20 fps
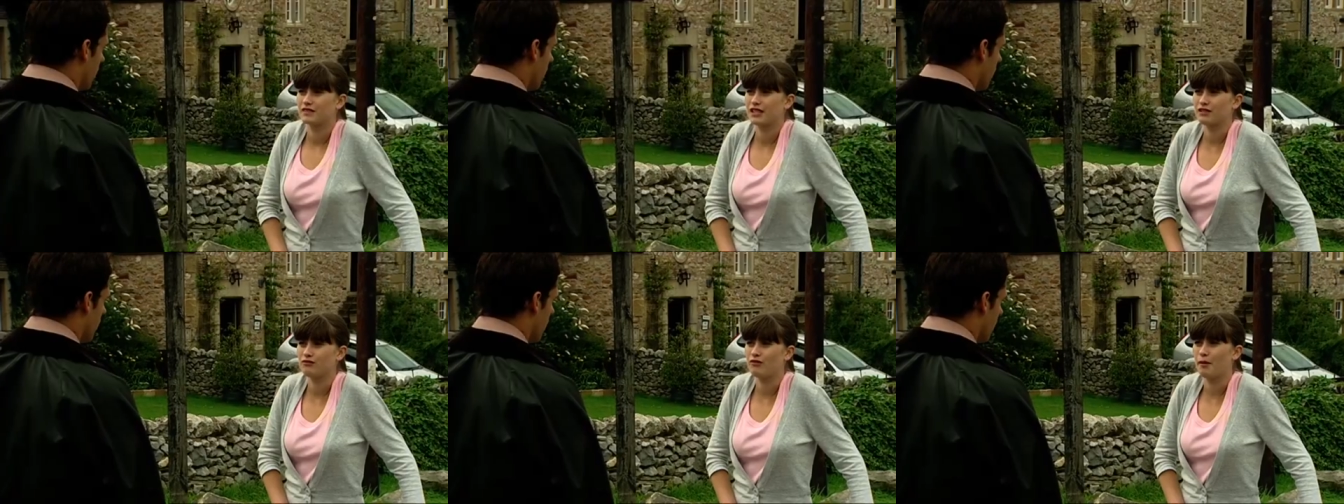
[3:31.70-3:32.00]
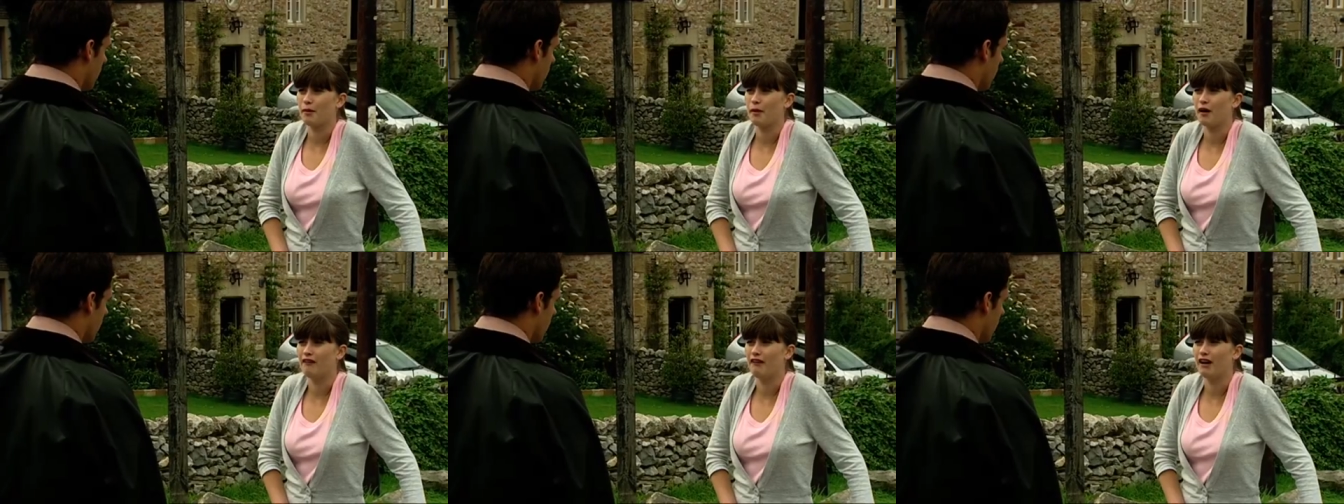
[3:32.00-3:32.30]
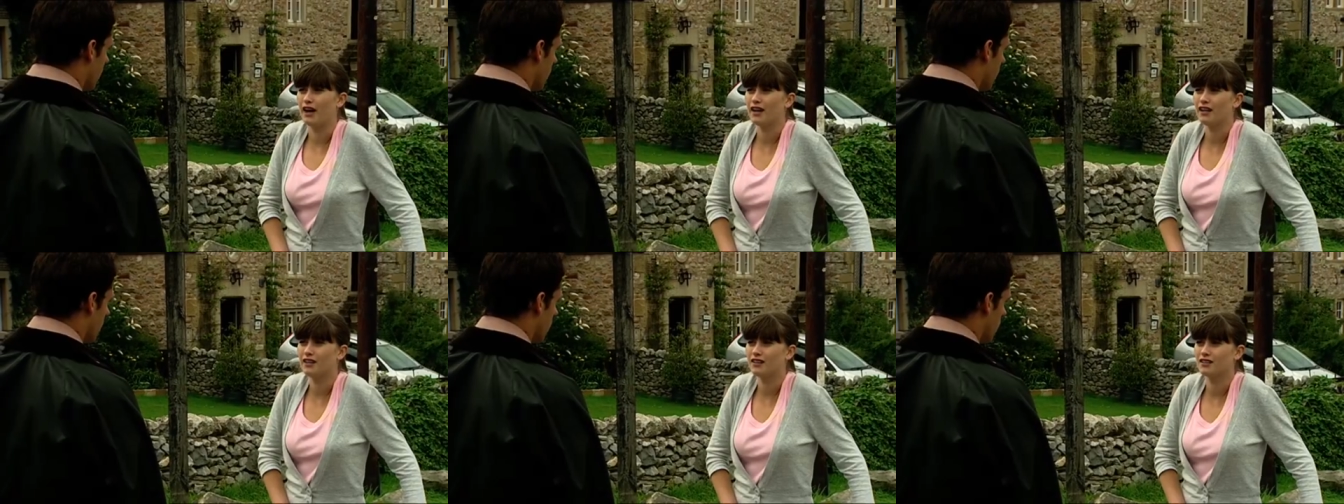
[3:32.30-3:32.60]
Is Rob all
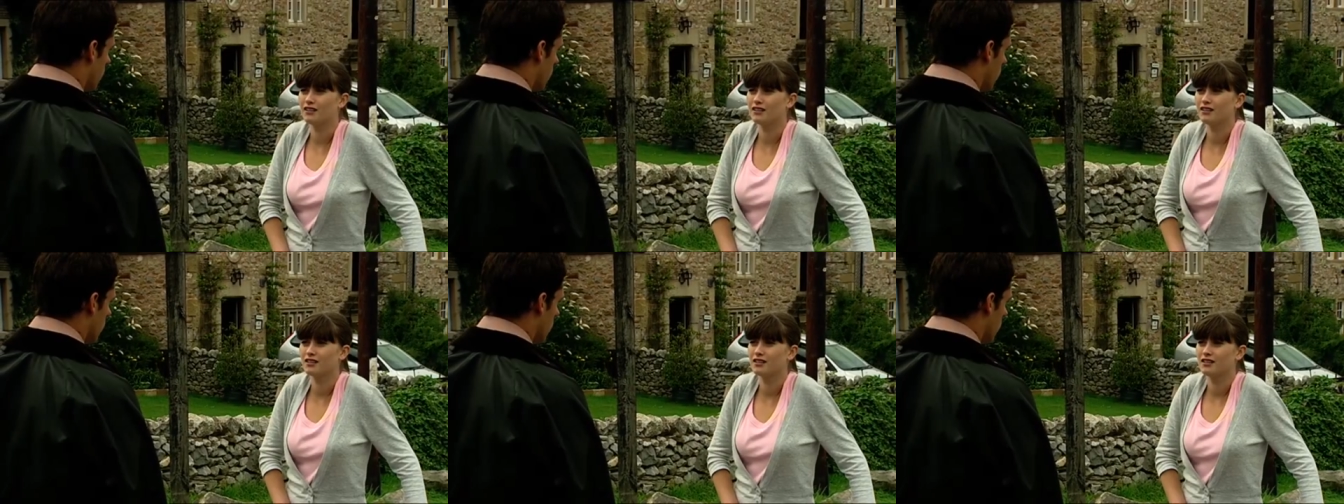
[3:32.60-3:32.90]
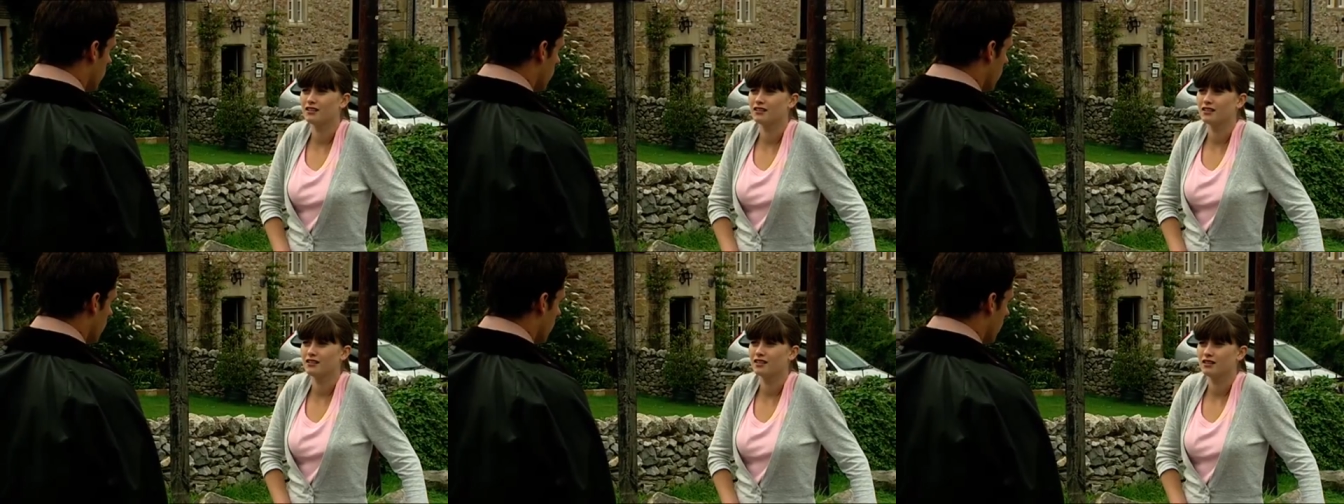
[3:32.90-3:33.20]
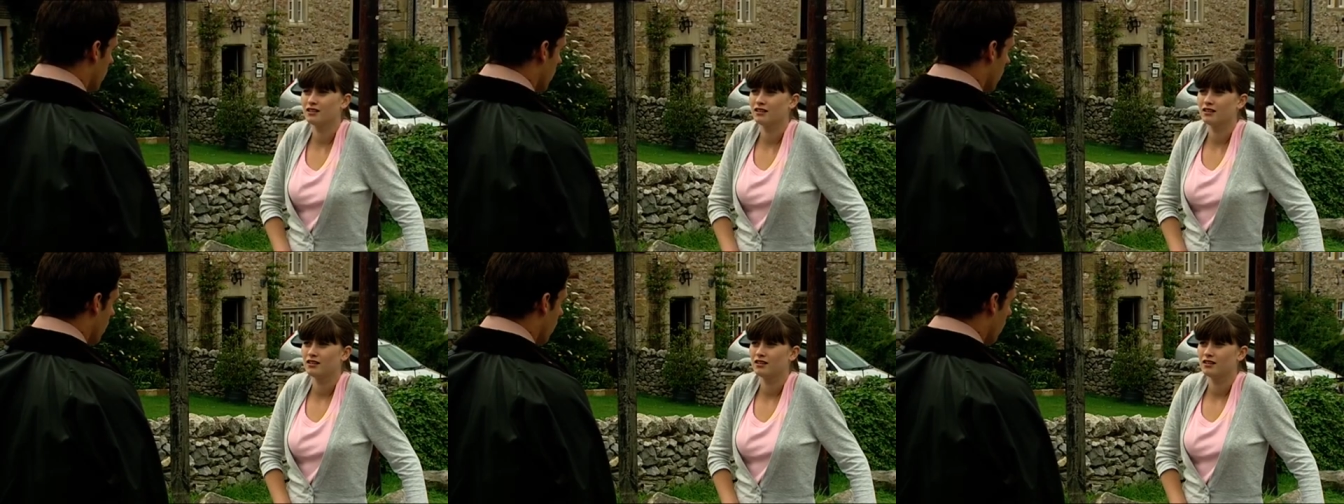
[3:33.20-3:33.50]
right?
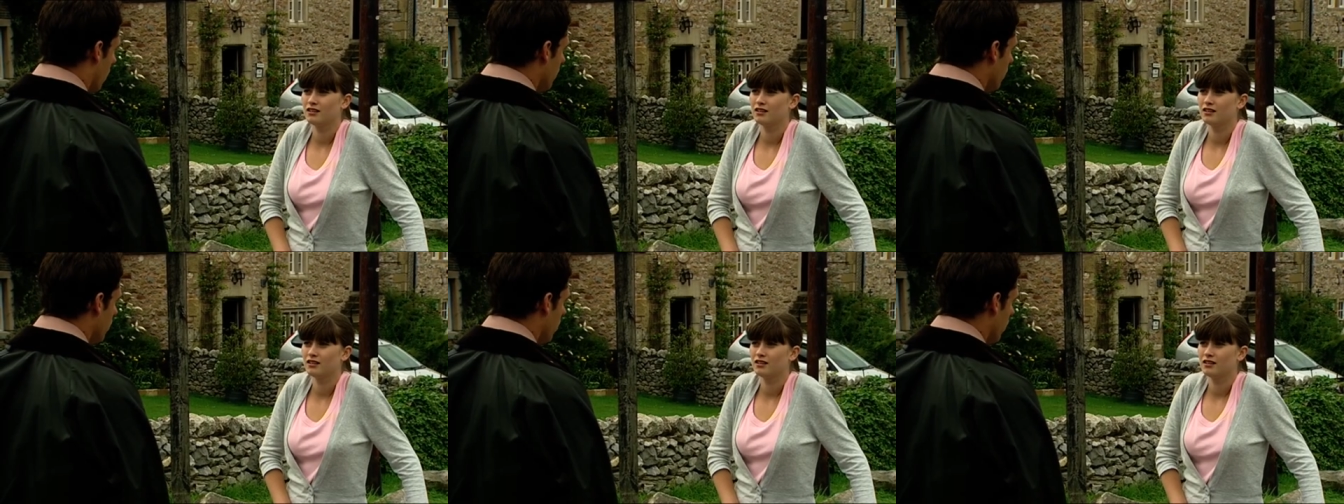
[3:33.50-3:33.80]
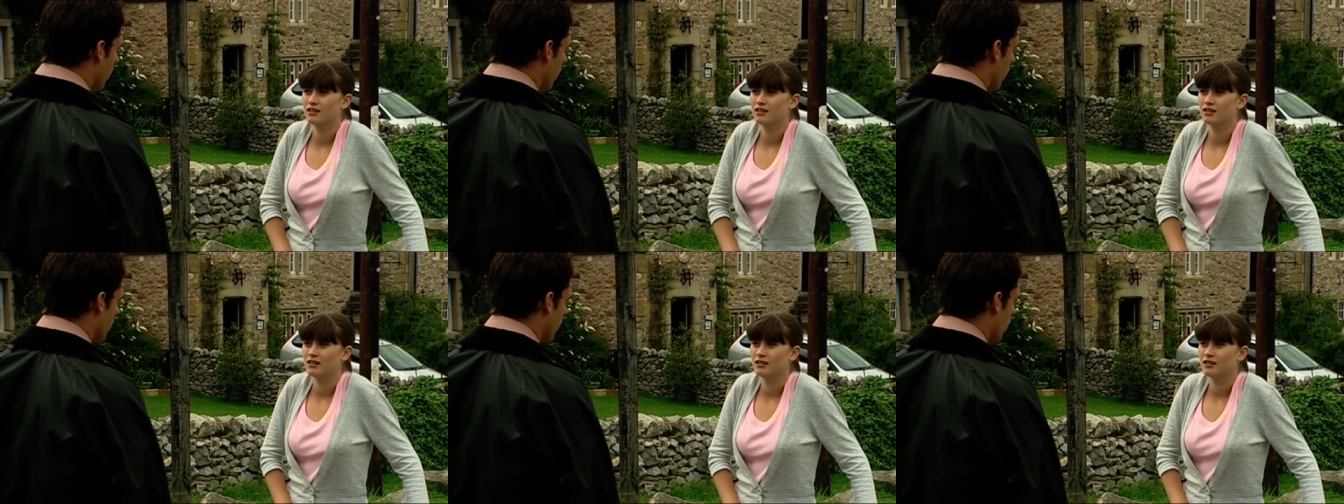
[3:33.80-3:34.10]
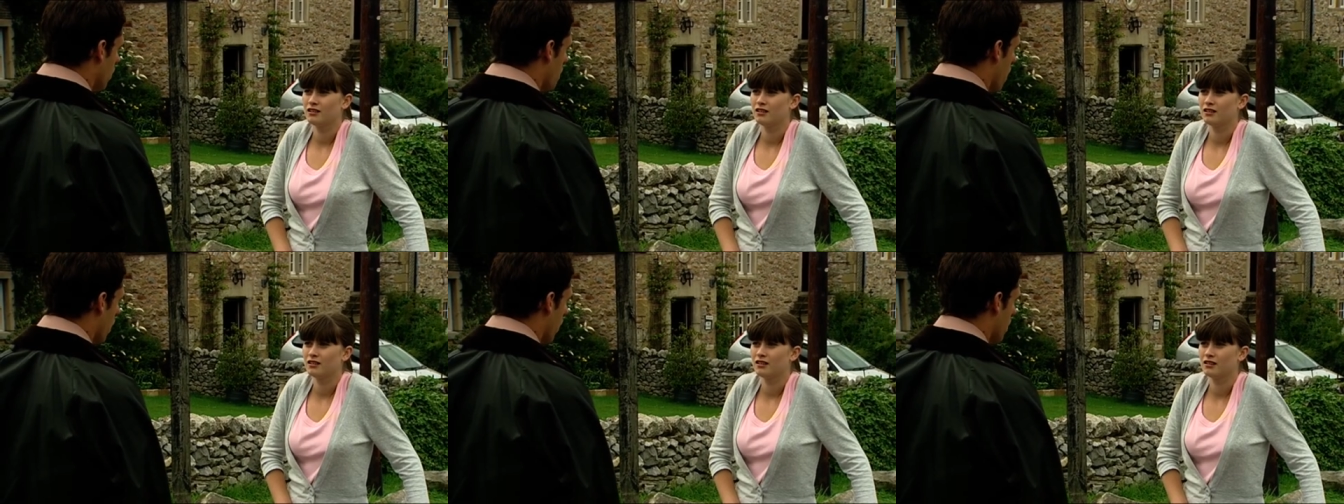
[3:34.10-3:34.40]
All he's doing is still
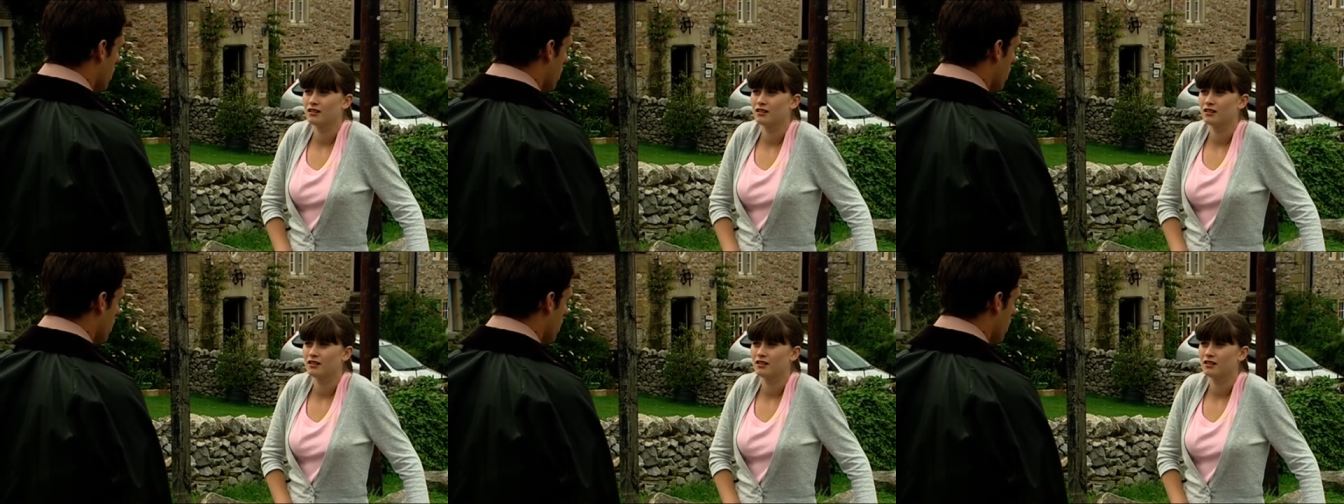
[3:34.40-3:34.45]
bothered